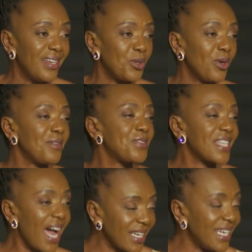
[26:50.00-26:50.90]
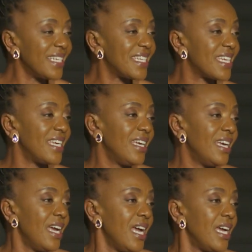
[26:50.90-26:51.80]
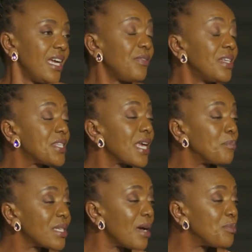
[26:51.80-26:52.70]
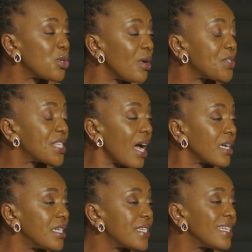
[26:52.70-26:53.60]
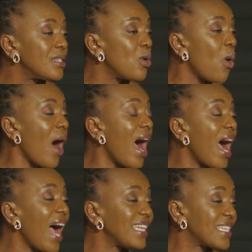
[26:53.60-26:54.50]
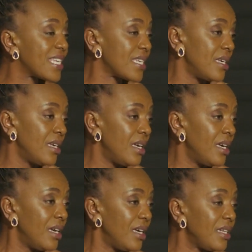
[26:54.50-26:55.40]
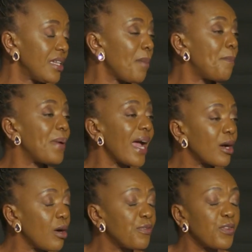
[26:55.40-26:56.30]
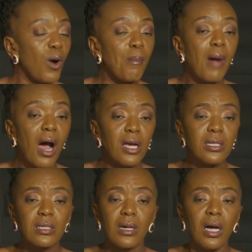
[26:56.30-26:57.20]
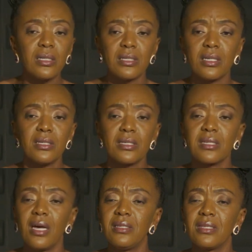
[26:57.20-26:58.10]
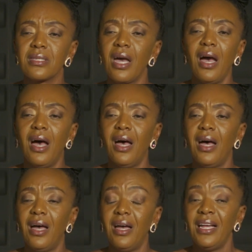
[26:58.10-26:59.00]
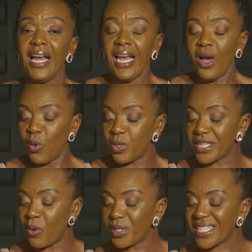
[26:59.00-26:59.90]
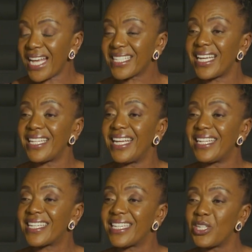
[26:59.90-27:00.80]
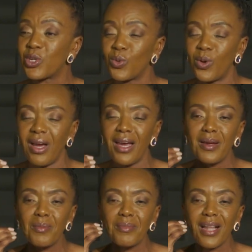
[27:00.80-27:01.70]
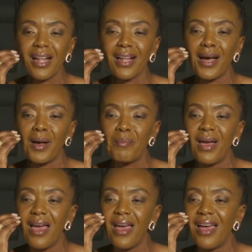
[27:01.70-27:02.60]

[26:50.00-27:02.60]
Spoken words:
You have sung it. Even sometimes you have sung it in your heart, in the back of your mind. Gandhi senze. Uze uthathe netishu emhlabe.